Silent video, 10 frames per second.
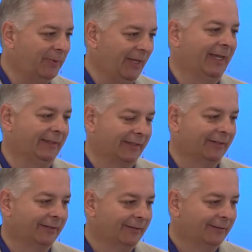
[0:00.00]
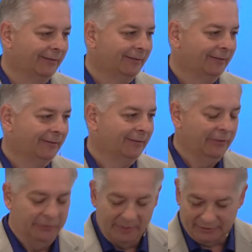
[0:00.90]
pit.
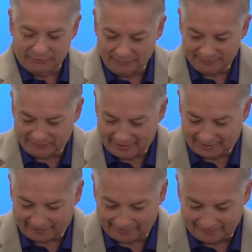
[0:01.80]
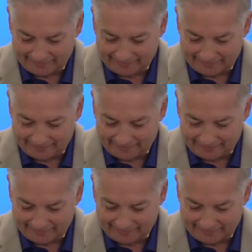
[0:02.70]
Who else was there?